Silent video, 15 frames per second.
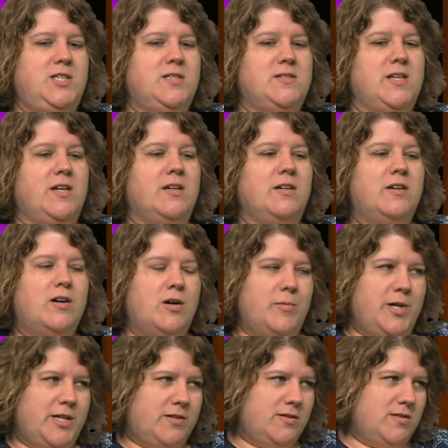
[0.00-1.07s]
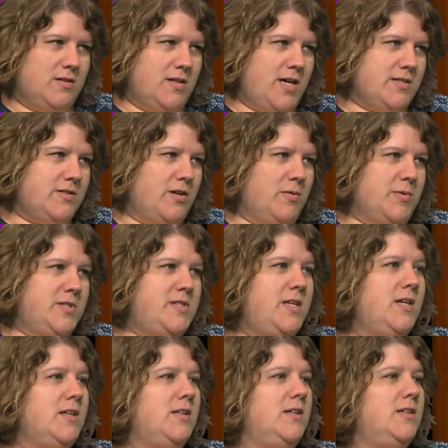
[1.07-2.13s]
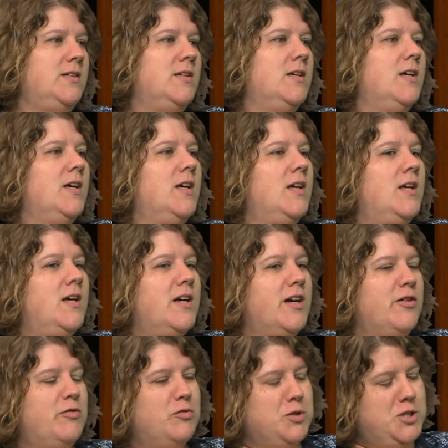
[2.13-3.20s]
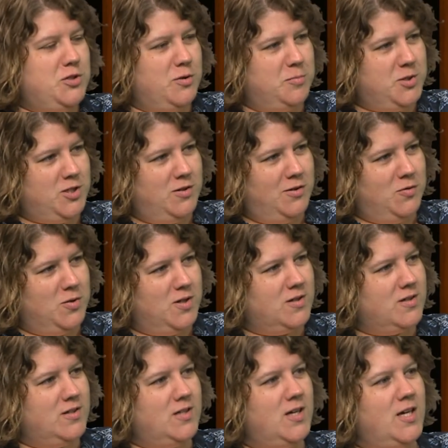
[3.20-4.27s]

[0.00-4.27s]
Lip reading: is I got a call back to Last Comic Standing. Got a free trip to New York.